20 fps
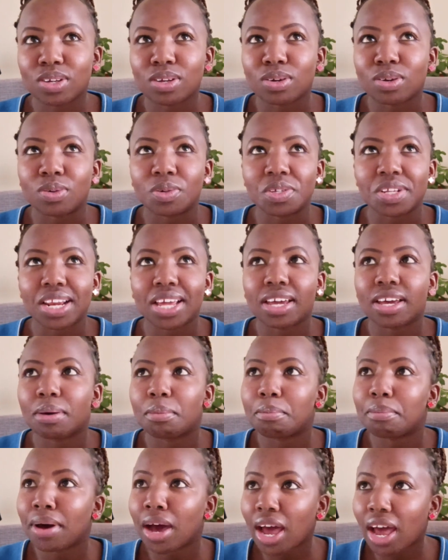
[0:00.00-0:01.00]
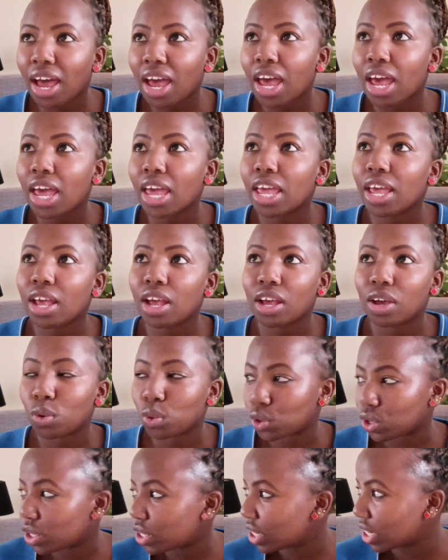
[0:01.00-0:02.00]
And I was like, my
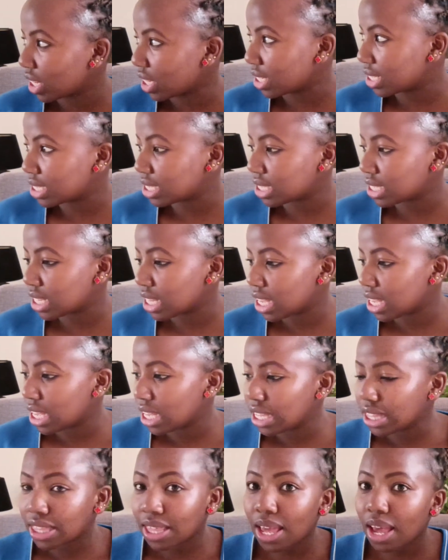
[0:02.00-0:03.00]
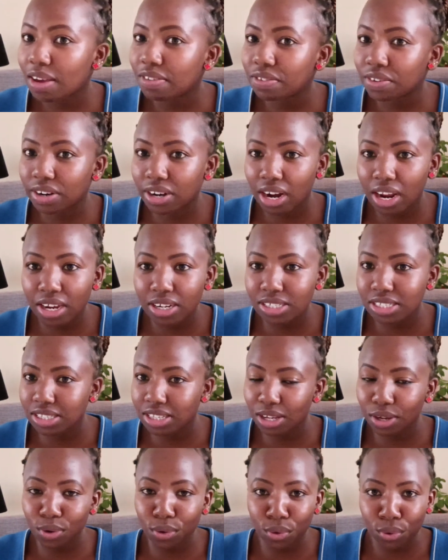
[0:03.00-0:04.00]
goodness, they have cracked the
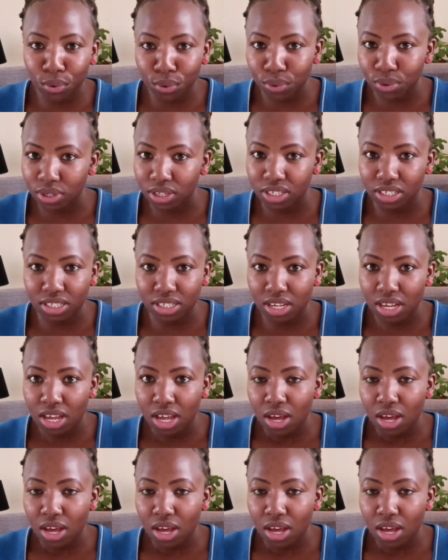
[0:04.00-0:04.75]
code.